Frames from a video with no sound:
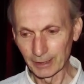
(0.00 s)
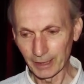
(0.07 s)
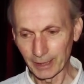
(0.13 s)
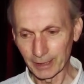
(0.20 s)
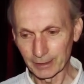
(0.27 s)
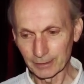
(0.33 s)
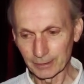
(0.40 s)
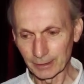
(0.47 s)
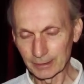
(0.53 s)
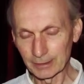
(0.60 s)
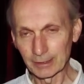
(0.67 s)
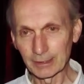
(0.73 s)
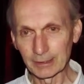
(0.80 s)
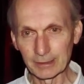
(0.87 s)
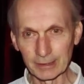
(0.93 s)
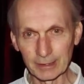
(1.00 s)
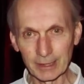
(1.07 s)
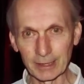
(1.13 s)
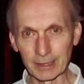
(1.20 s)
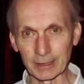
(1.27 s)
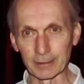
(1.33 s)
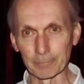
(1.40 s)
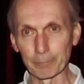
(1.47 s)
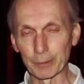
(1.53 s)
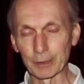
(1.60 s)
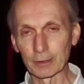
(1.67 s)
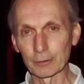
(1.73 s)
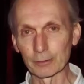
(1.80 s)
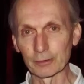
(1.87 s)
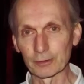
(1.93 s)
And indeed in here,
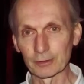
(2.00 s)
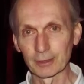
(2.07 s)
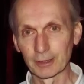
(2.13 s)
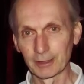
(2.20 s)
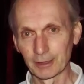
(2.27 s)
because